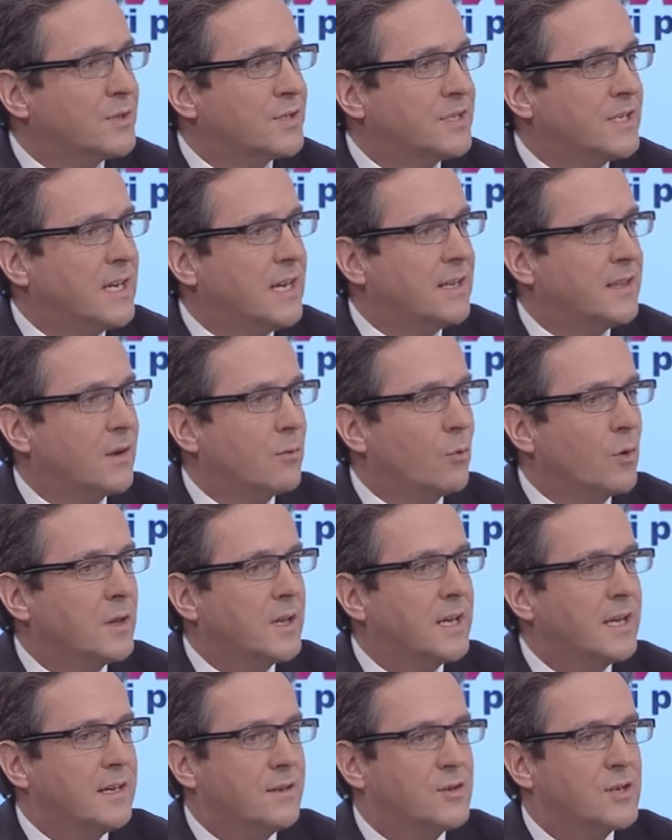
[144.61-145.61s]
see that
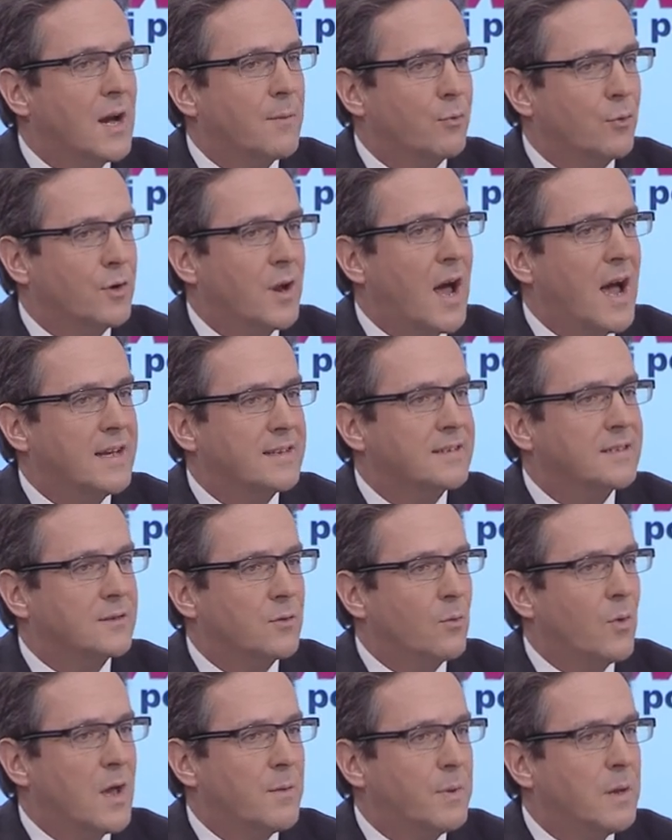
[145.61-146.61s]
really jeopardizes
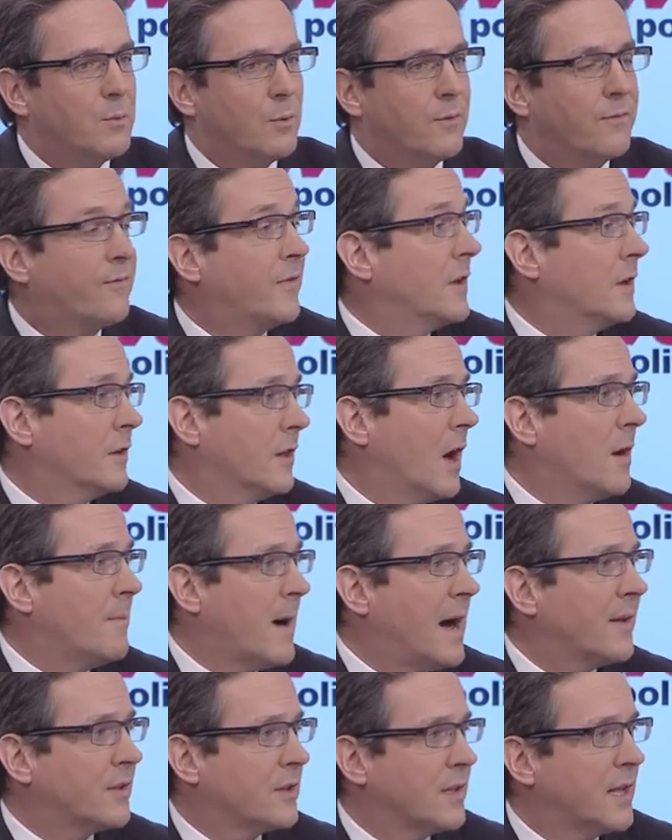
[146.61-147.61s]
the way people feel
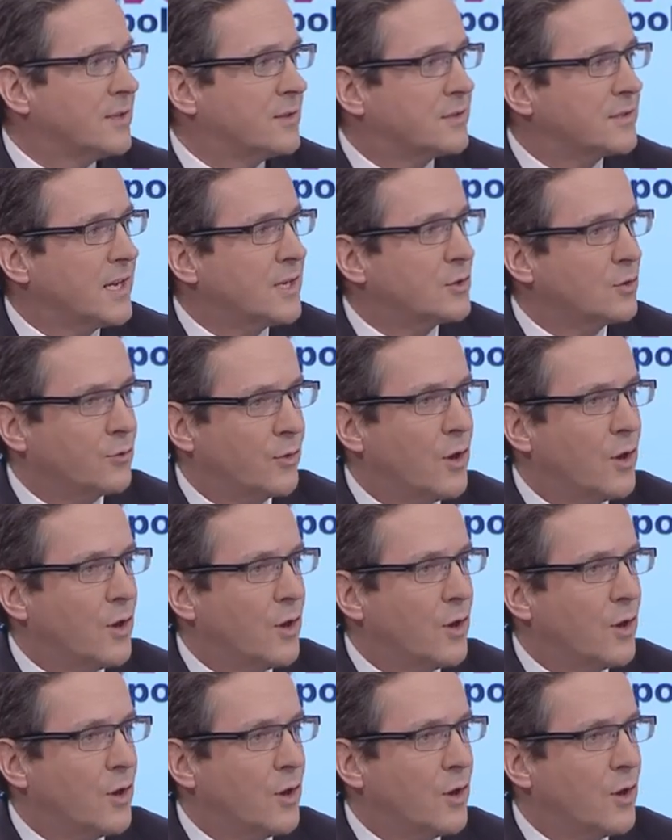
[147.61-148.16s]
about the legislature.